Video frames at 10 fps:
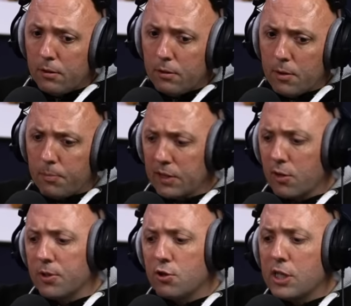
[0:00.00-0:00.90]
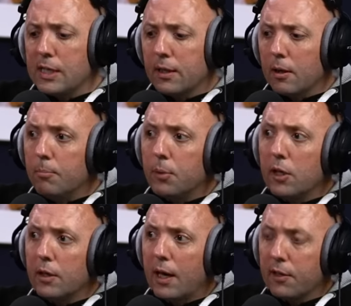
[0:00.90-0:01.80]
picked up in training,
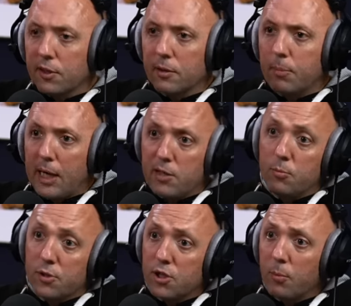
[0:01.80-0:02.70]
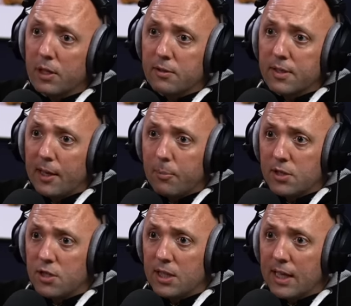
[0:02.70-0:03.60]
but I think Byron was coming into that
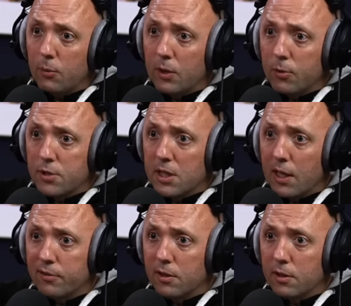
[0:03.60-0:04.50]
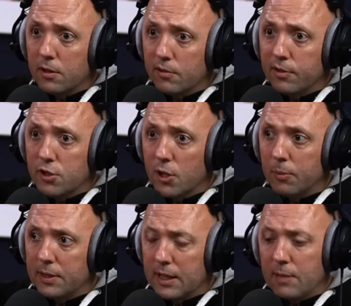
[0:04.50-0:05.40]
position anyway, wasn't he, after the first
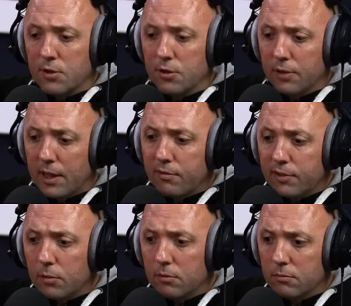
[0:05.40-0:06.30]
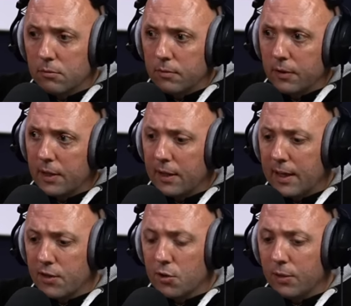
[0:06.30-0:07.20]
couple of games? That felt kind of
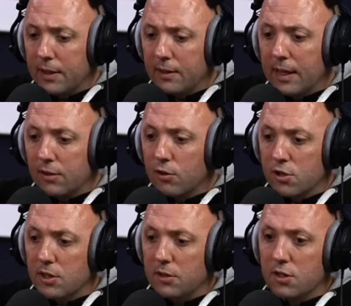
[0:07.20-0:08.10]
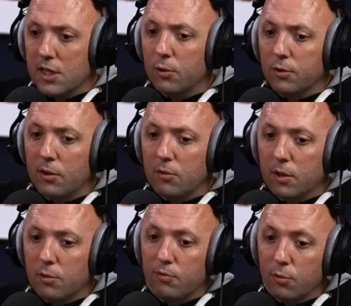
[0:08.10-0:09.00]
natural. It does need to settle down
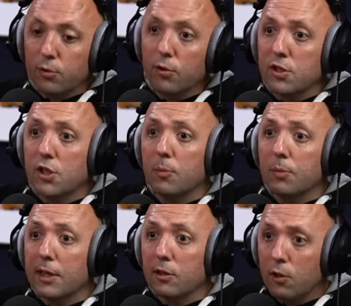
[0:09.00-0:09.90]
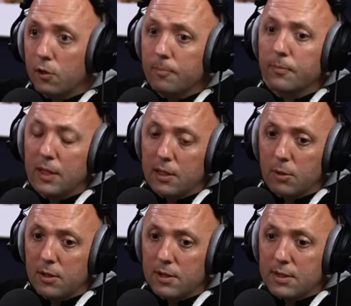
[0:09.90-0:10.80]
now. If Rodon is going to play a lot, get
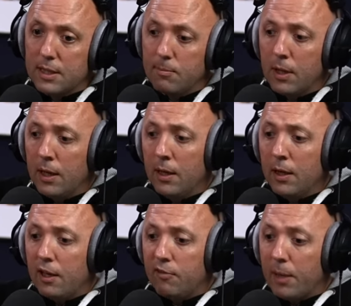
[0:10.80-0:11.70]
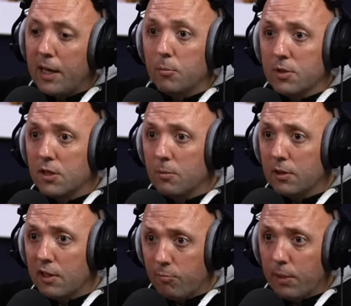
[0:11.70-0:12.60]
him into the team. If Byron is going to be
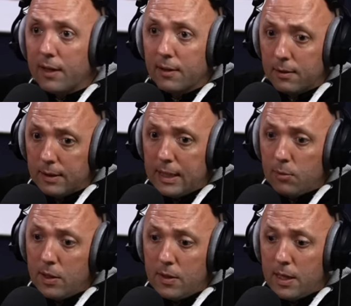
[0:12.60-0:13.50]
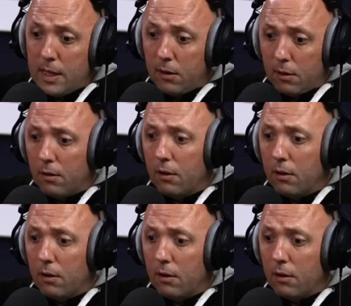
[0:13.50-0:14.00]
left back, get him in there.